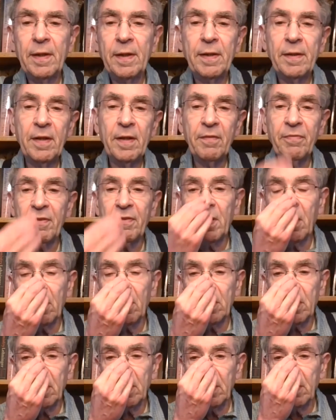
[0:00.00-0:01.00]

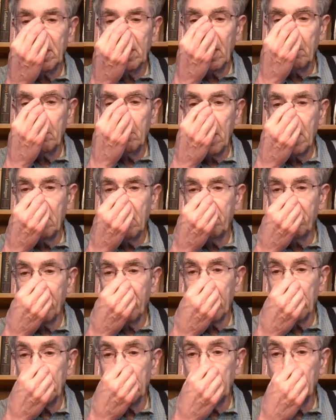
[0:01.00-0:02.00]
difficulty and many
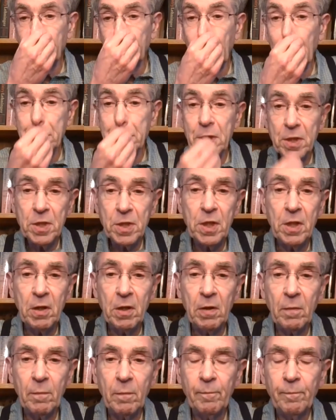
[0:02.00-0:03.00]
failures, I
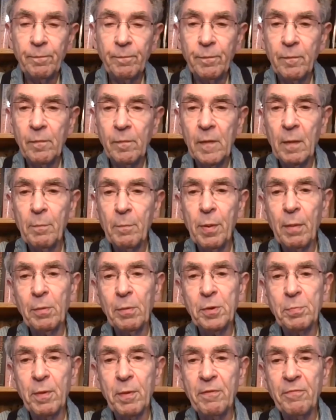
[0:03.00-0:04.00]
succeeded and
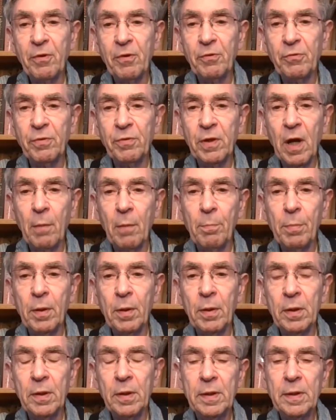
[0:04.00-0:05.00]
published my first couple
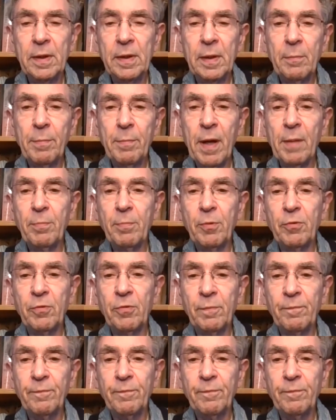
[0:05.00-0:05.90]
of papers.